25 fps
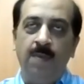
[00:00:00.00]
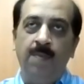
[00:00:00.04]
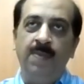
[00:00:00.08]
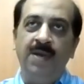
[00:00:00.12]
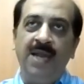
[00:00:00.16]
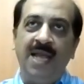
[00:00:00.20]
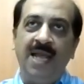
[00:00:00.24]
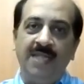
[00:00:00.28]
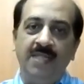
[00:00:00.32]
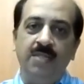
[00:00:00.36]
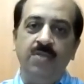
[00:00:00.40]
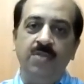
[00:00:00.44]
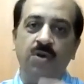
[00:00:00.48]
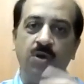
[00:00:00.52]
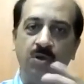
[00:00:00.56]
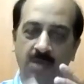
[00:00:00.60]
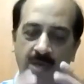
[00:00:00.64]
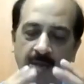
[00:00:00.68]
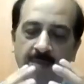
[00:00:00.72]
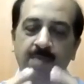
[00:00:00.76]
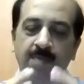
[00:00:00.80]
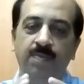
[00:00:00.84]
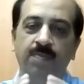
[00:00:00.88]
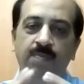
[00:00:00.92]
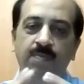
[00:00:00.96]
brands or
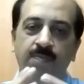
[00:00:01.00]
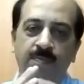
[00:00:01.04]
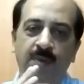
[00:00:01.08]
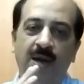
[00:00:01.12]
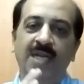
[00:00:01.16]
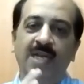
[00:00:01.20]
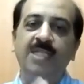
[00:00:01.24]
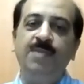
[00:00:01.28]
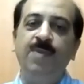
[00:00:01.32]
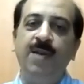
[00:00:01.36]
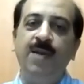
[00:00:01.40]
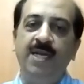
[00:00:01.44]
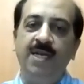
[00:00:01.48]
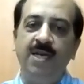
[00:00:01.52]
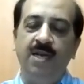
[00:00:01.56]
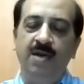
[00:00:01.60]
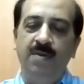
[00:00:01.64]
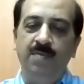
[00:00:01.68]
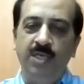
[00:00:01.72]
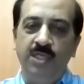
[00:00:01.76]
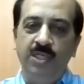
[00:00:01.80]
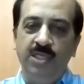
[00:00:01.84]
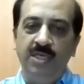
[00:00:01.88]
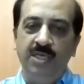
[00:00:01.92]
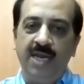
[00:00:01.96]
participate in
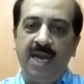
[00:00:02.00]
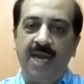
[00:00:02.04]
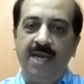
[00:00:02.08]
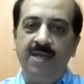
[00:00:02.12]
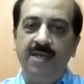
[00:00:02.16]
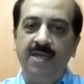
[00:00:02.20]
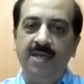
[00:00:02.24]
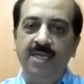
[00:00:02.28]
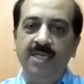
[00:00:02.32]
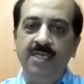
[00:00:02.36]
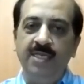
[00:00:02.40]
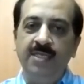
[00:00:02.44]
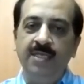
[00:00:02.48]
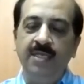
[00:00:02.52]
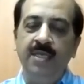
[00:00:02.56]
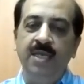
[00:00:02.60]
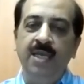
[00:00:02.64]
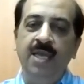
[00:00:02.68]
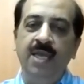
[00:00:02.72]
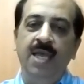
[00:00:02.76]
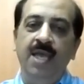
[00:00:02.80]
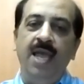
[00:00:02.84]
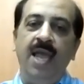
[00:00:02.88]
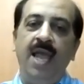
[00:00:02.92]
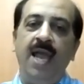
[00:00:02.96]
emergent categories.
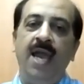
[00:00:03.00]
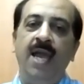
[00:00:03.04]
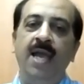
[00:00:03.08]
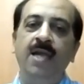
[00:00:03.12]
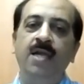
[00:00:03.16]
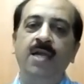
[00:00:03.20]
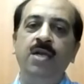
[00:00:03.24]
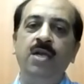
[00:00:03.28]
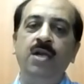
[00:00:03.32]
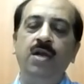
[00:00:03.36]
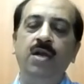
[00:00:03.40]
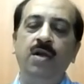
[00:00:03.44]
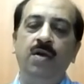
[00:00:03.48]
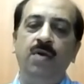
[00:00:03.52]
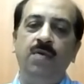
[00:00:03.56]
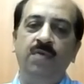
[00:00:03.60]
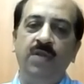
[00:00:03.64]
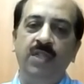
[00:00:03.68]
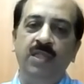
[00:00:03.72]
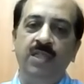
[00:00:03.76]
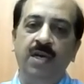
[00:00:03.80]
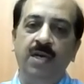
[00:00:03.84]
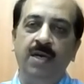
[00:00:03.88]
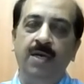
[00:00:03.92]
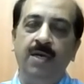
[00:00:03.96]
And
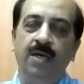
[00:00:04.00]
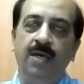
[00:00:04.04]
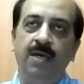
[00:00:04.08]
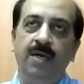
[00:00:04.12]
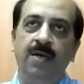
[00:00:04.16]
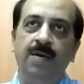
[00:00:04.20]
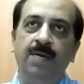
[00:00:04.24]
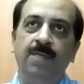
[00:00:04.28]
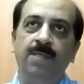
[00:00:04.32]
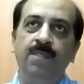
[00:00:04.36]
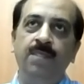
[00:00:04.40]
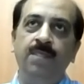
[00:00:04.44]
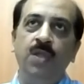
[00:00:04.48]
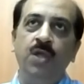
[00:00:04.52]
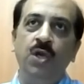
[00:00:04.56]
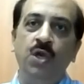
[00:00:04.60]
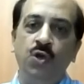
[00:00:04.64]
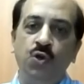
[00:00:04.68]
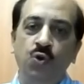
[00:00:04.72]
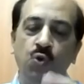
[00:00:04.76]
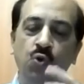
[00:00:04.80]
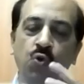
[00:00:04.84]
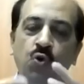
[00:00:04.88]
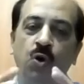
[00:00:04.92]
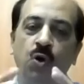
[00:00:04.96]
with a
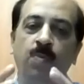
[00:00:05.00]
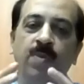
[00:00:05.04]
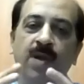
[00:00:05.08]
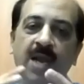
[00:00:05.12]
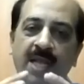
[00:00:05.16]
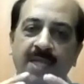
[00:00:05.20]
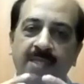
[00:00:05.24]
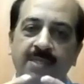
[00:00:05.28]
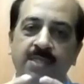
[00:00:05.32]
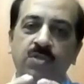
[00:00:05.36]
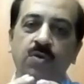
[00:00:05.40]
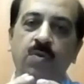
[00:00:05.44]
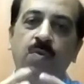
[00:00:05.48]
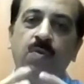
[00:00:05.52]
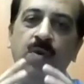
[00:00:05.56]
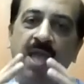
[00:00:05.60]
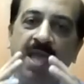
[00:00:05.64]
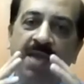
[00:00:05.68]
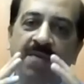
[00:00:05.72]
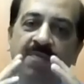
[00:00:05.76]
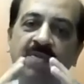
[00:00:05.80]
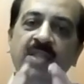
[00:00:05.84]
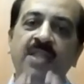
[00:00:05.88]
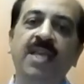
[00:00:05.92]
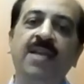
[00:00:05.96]
do-good brand. So
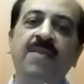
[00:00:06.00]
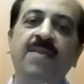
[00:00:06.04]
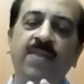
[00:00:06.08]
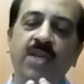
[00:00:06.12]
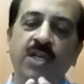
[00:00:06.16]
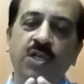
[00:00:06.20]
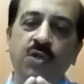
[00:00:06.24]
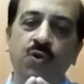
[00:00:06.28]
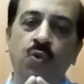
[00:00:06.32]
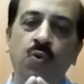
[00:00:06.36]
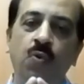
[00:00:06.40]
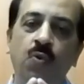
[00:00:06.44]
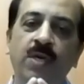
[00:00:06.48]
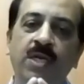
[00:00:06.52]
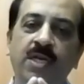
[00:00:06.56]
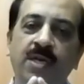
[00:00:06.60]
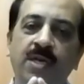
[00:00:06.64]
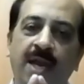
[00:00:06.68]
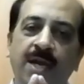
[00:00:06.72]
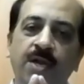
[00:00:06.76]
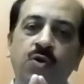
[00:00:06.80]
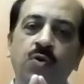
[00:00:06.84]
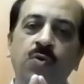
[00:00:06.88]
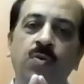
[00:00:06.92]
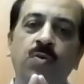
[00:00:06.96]
everything we do, we
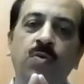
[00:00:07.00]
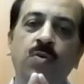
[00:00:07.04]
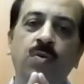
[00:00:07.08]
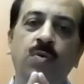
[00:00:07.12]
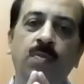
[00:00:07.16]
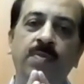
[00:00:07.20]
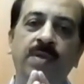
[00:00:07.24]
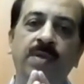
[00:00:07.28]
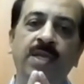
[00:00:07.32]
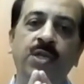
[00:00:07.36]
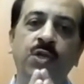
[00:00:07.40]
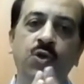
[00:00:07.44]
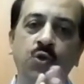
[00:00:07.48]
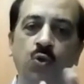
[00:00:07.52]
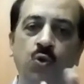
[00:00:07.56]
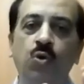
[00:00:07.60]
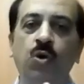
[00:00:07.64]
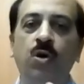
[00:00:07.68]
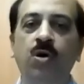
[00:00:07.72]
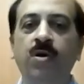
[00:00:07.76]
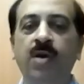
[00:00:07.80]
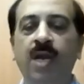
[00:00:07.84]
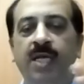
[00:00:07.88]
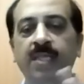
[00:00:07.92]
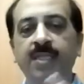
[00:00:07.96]
try to be
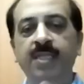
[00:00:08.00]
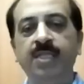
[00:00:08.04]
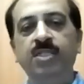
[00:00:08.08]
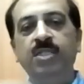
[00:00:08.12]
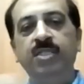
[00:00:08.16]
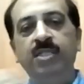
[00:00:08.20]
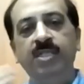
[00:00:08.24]
do-good rather than